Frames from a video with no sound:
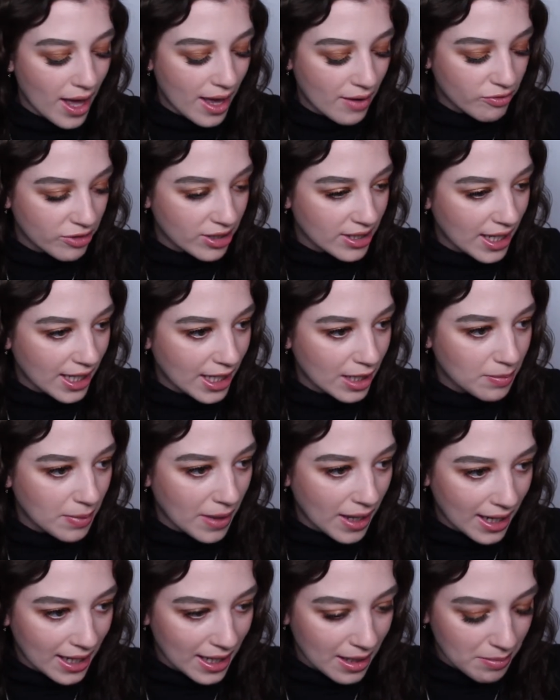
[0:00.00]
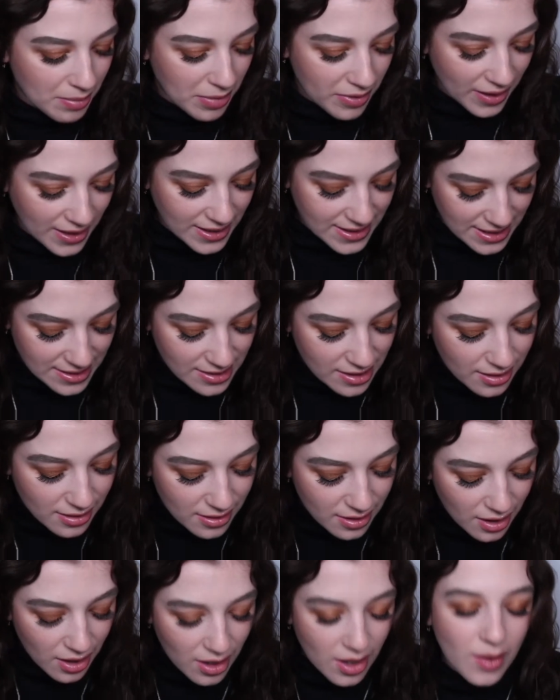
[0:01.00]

every Naked palette, but they didn't,